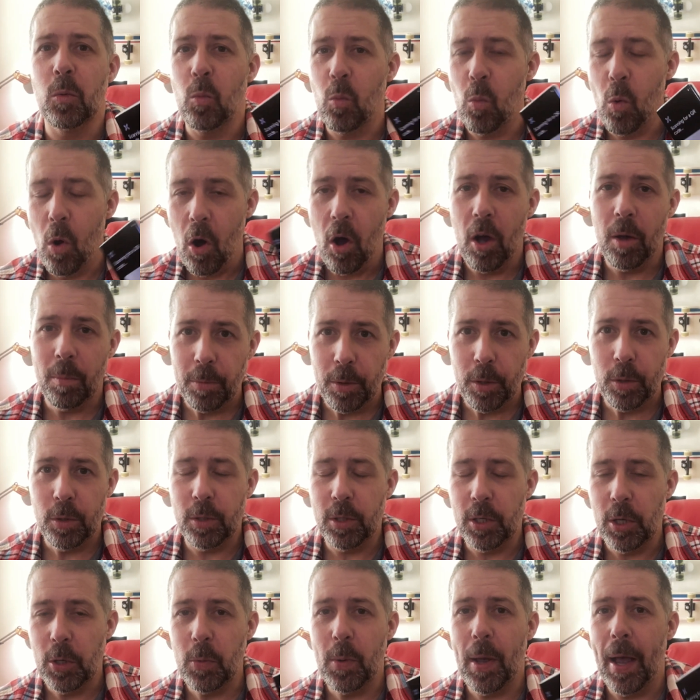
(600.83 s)
what I'm used
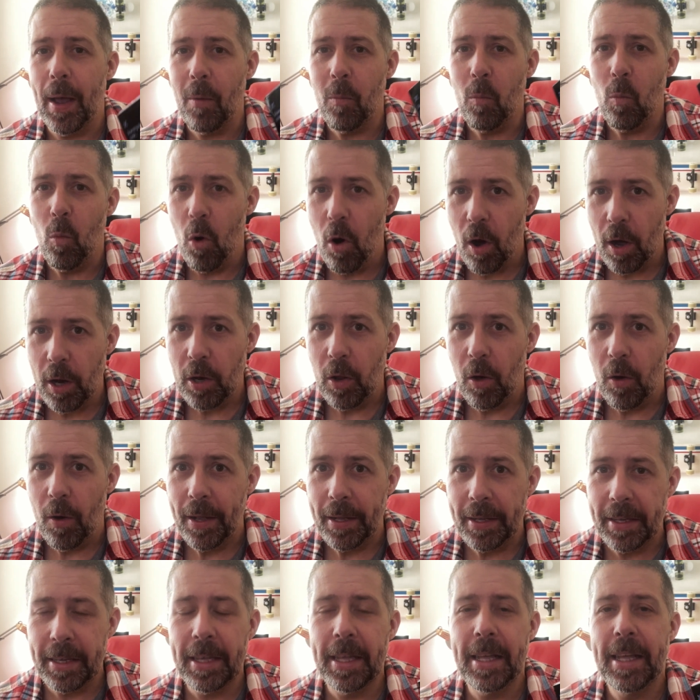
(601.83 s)
to and what I
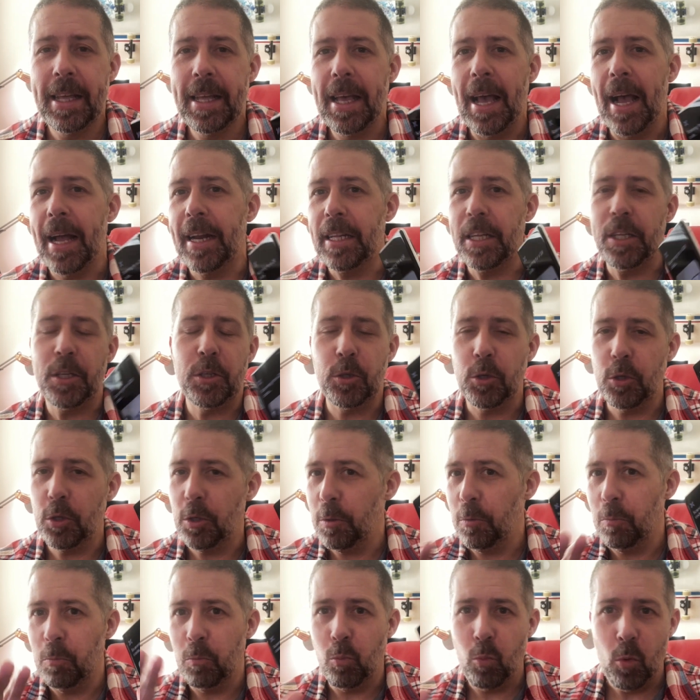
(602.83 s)
like, and it
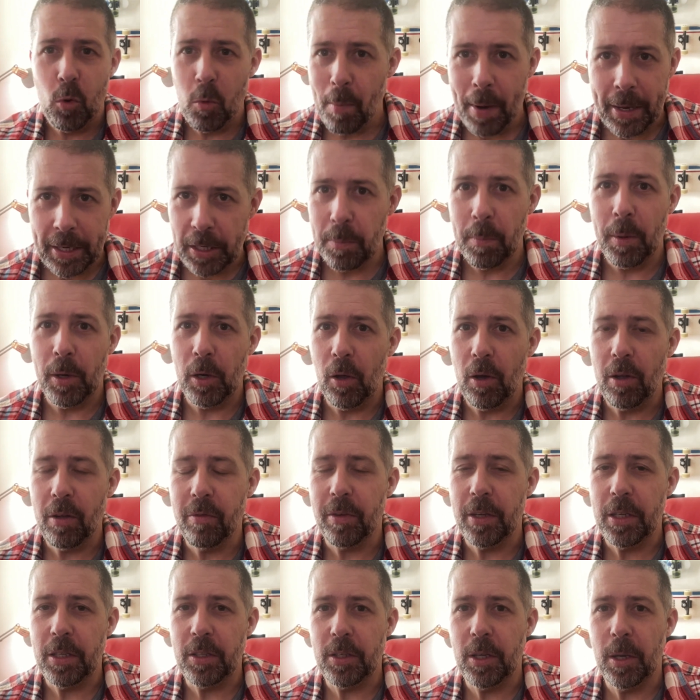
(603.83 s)
just will make my life
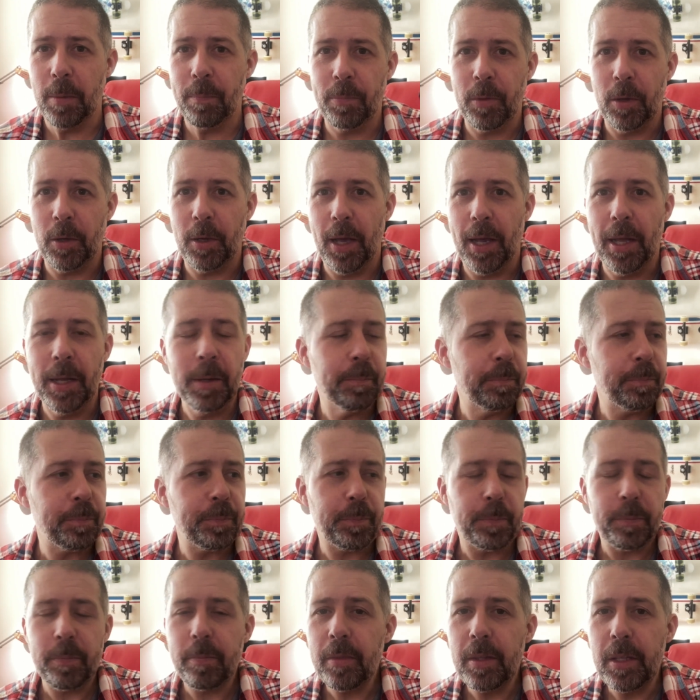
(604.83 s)
easier. Okay.
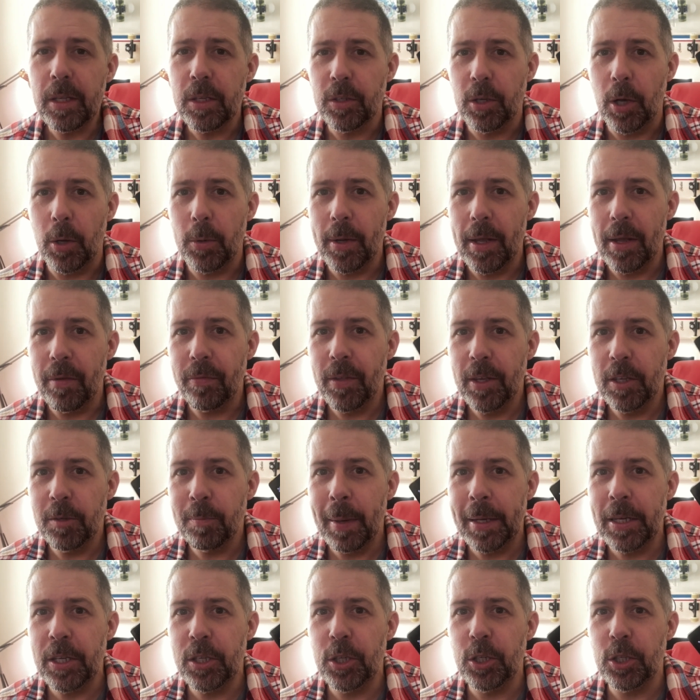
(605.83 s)
So if this
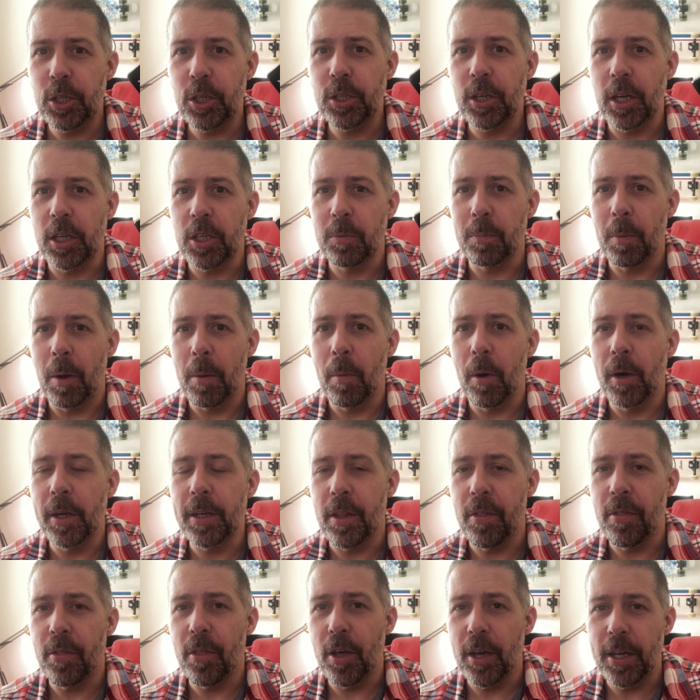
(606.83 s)
manages to change my mind
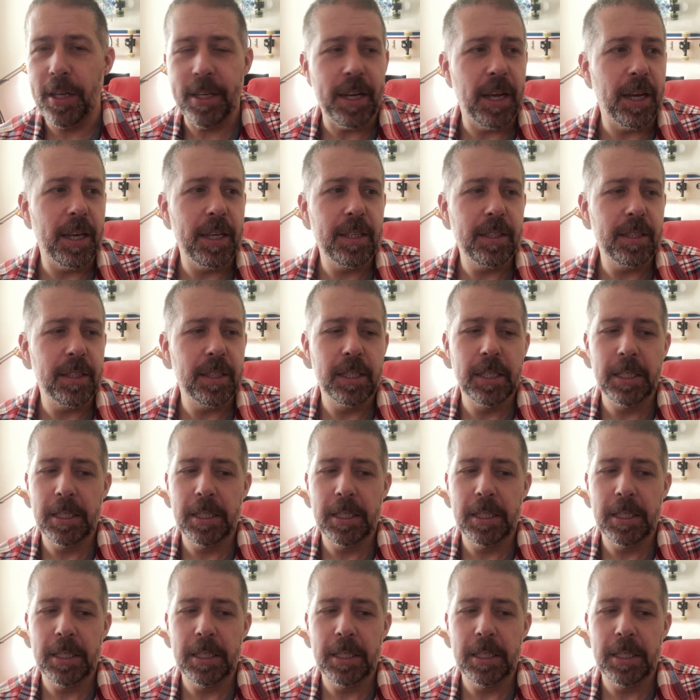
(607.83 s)
in 30 days,